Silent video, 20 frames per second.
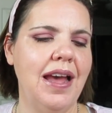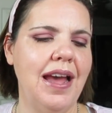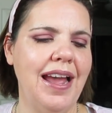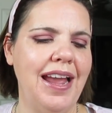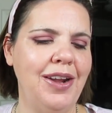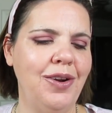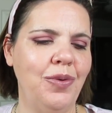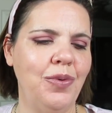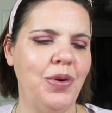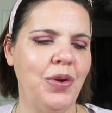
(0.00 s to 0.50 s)

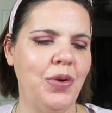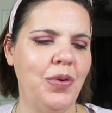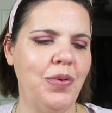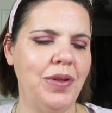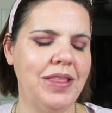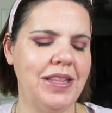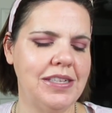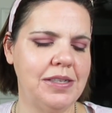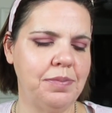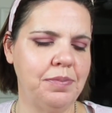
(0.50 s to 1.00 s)
I don't know
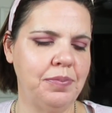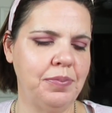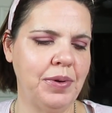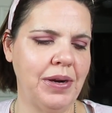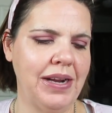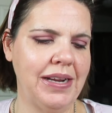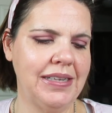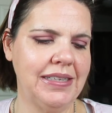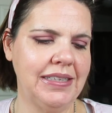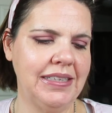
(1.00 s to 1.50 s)
what this
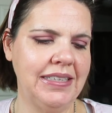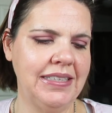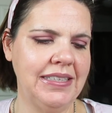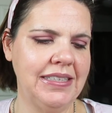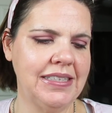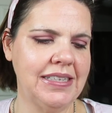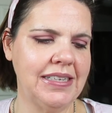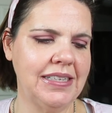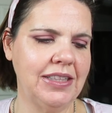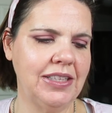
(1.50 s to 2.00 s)
brand
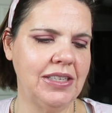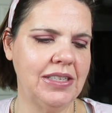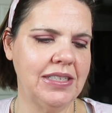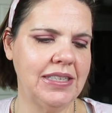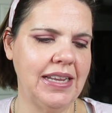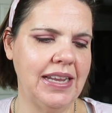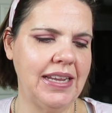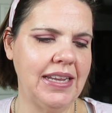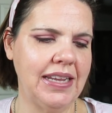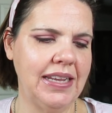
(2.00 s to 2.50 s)
is, and it looks
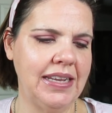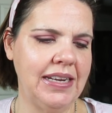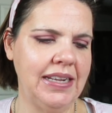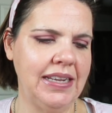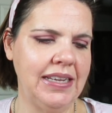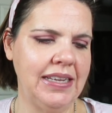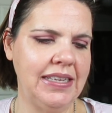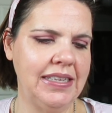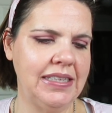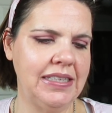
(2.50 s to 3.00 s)
like it
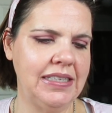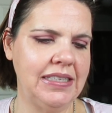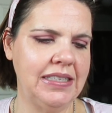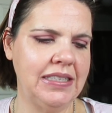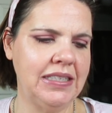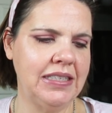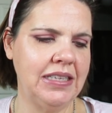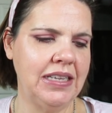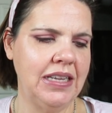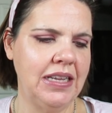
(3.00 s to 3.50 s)

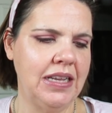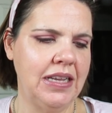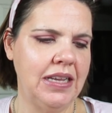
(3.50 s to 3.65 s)
is